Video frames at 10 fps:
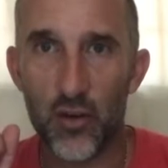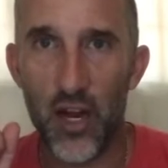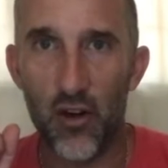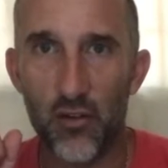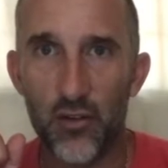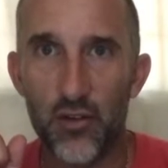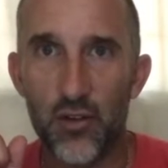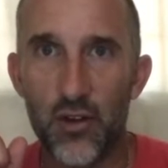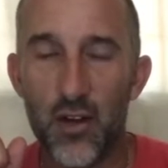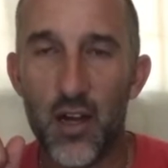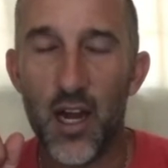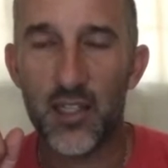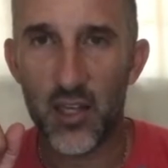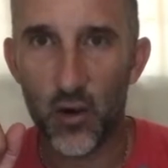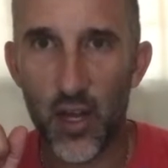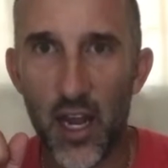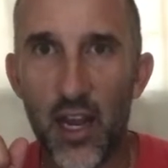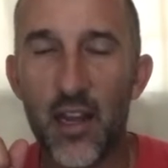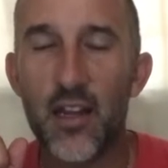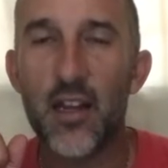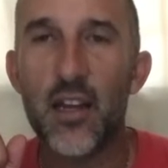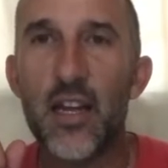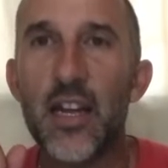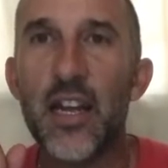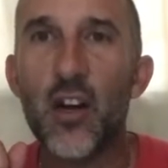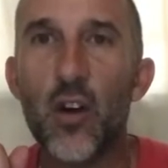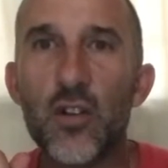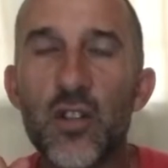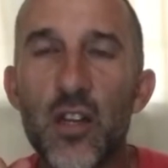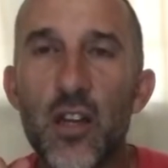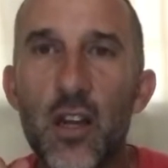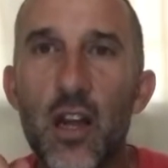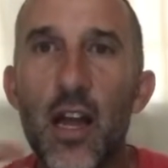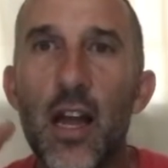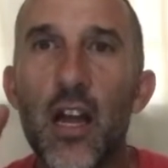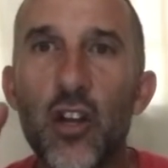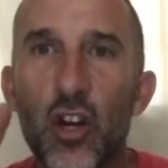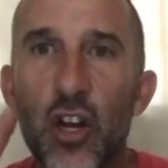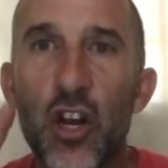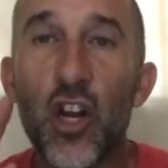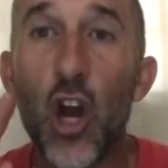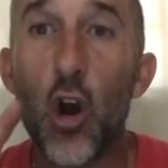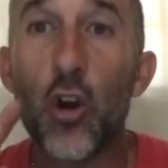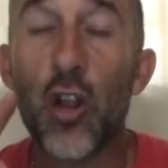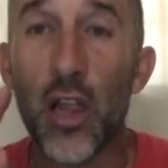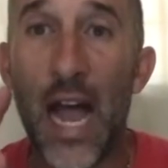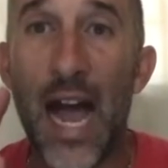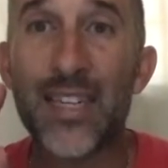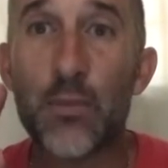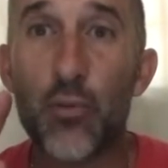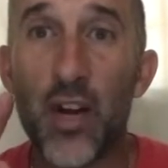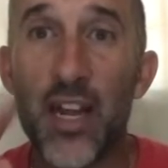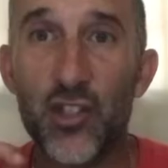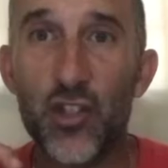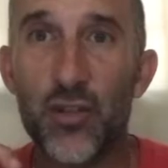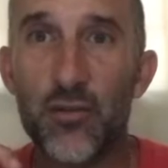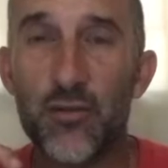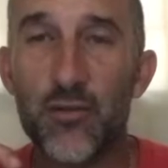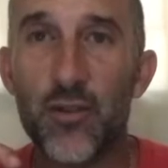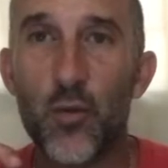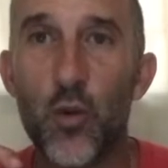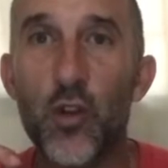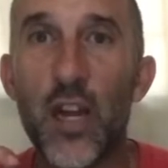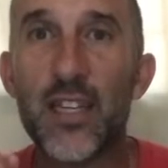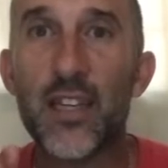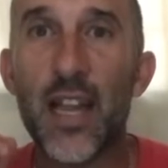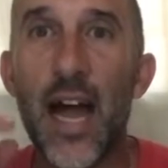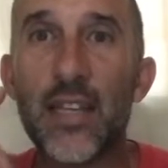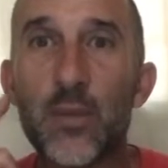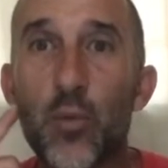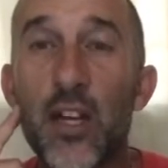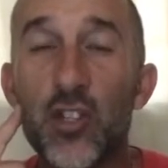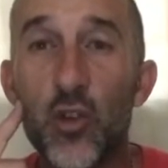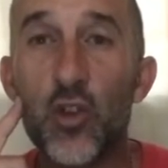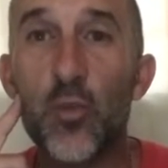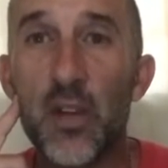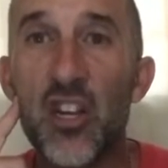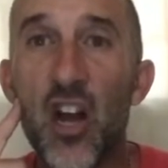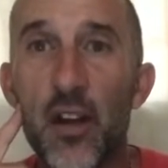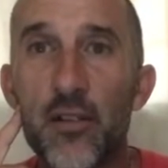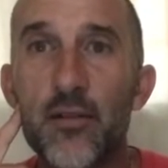down. I said, okay. He goes, you're going to go to the last bridge. When you get to the last bridge, you should be done.